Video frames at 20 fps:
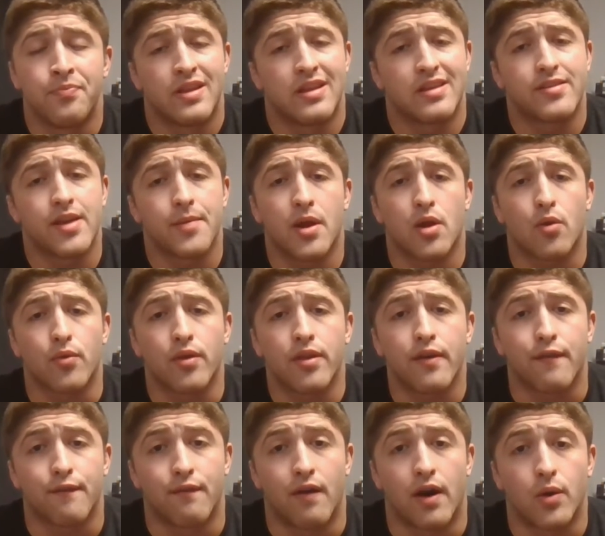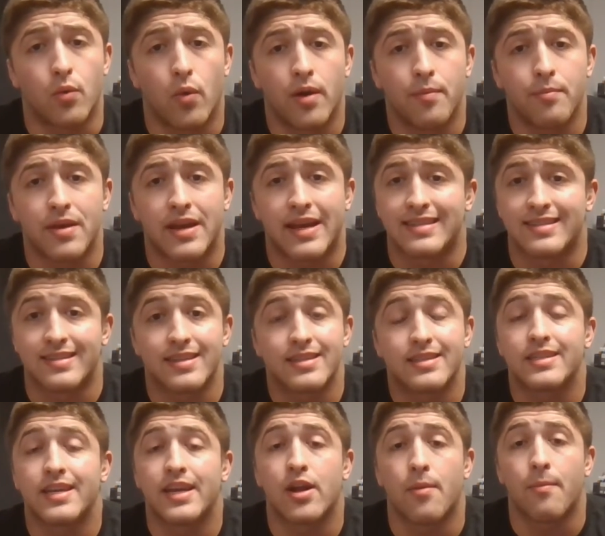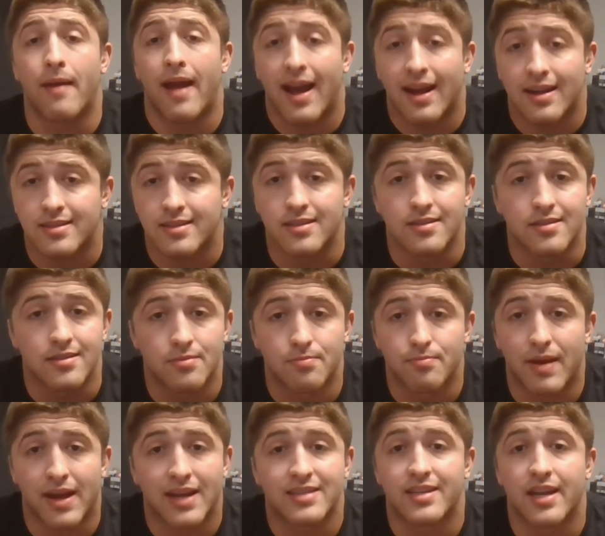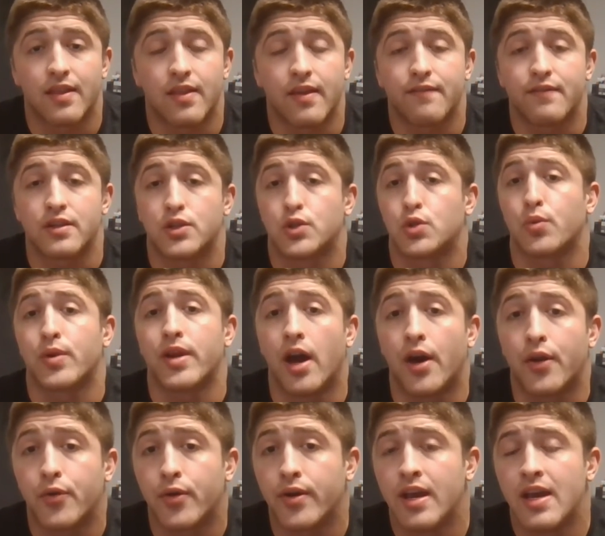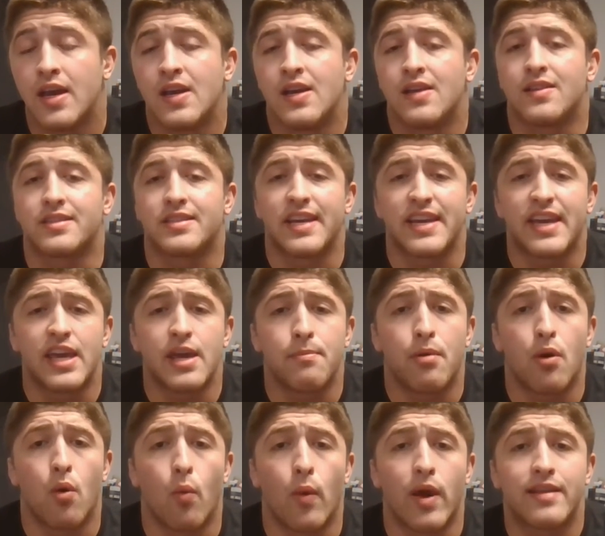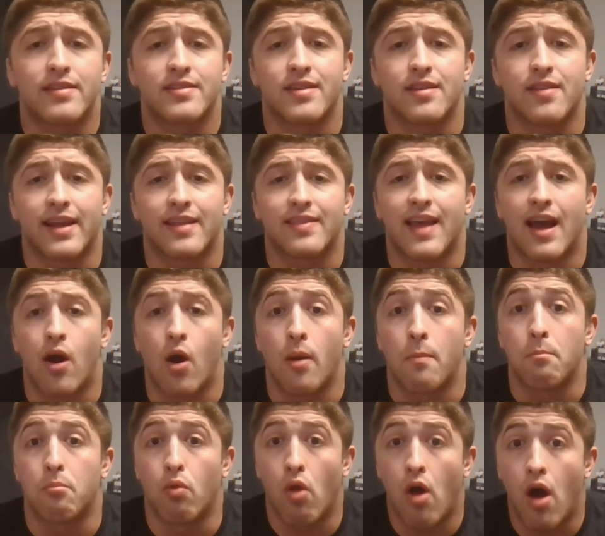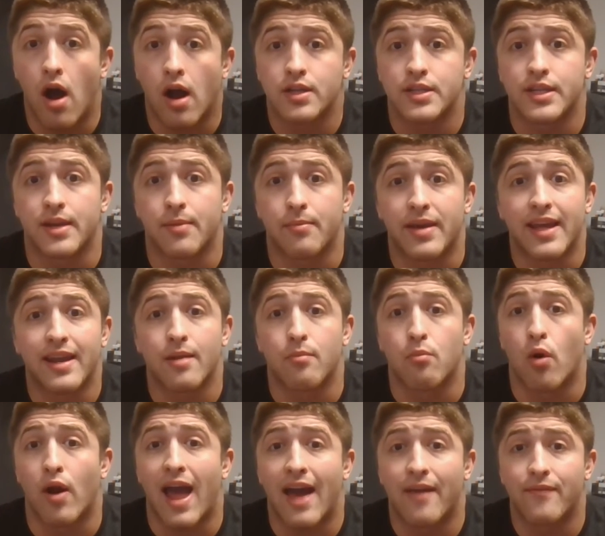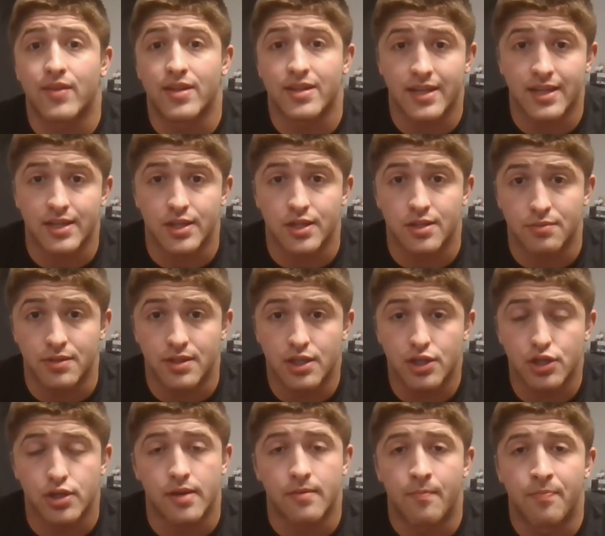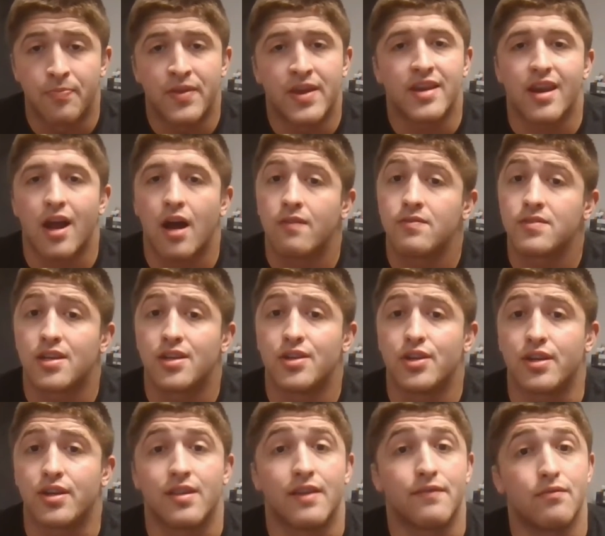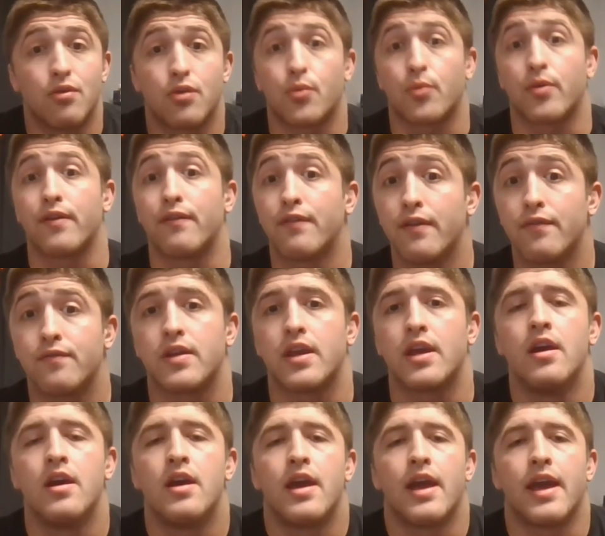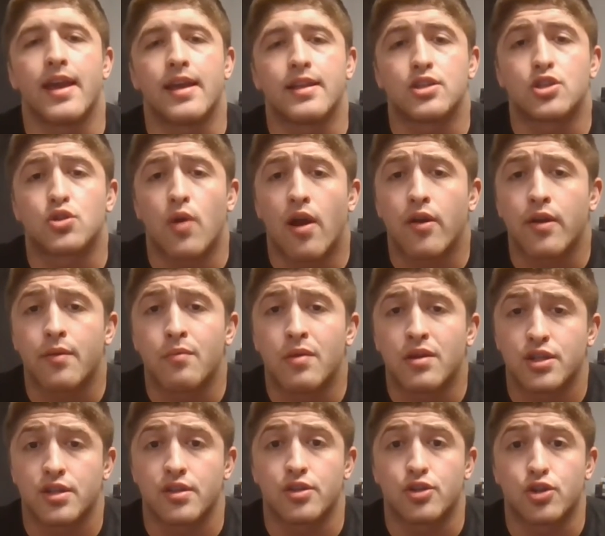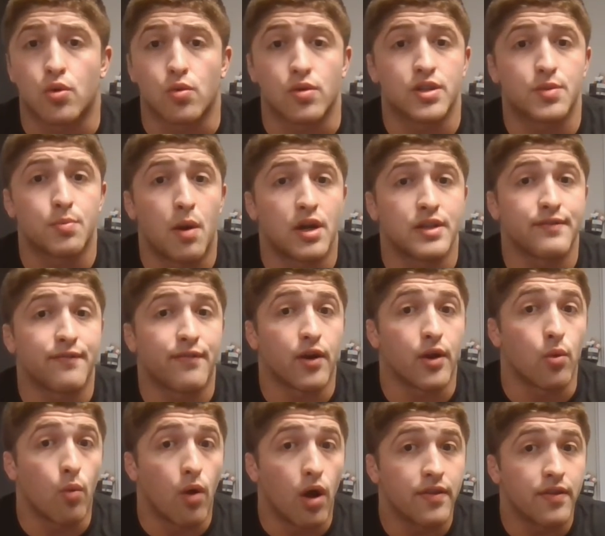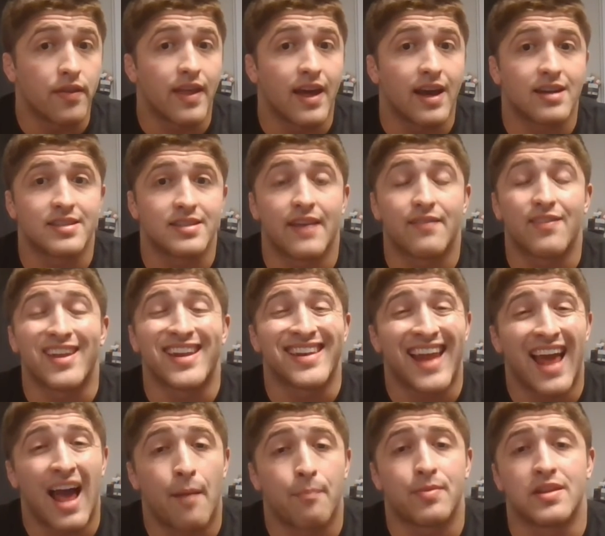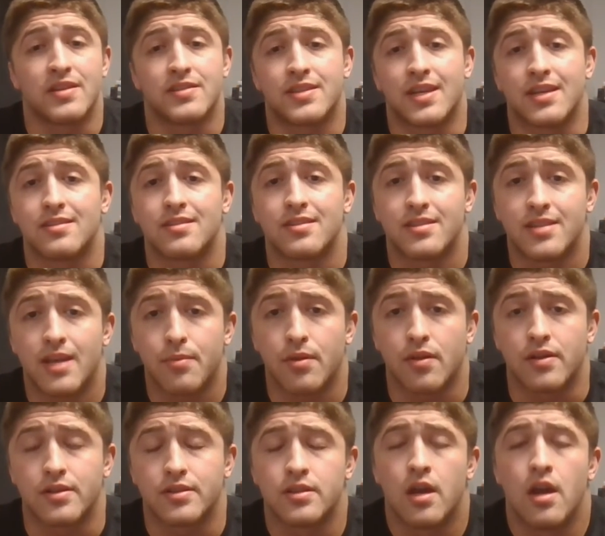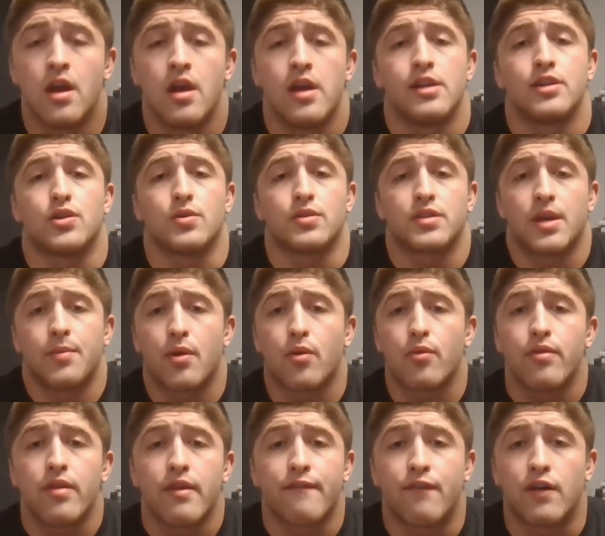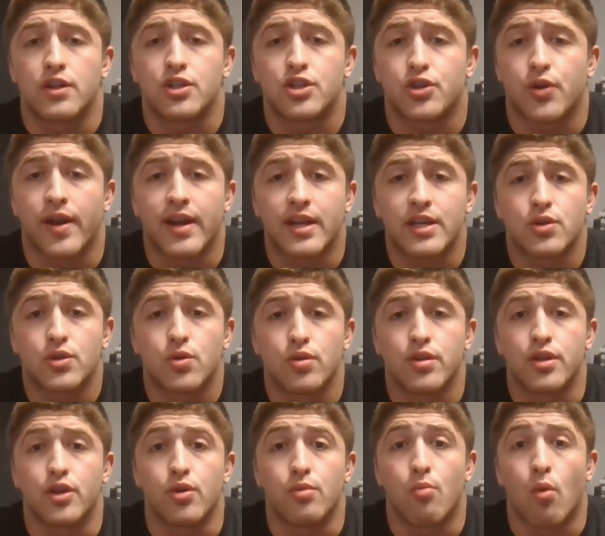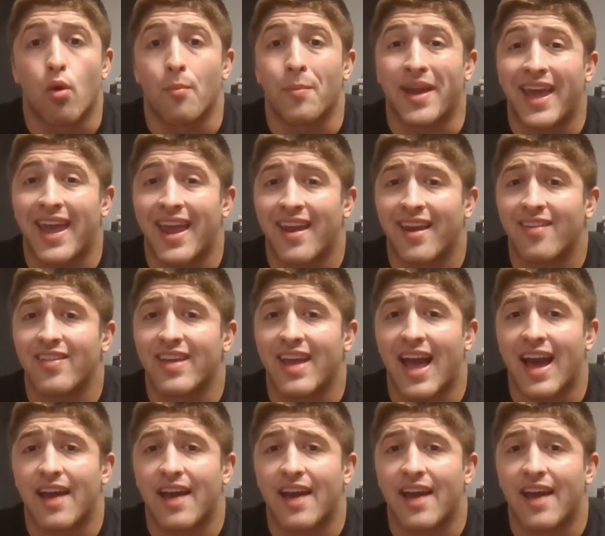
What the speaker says: This is going to be a really fun one because let's say your max deadlift is 300. The second you put weights like that on blocks and get in a more advantageous position, now all of a sudden you can lift 350, and surrounding musculature responds very well to that because they have to adapt to said stimulus. So it's going to be a really fun training tool to do more mechanically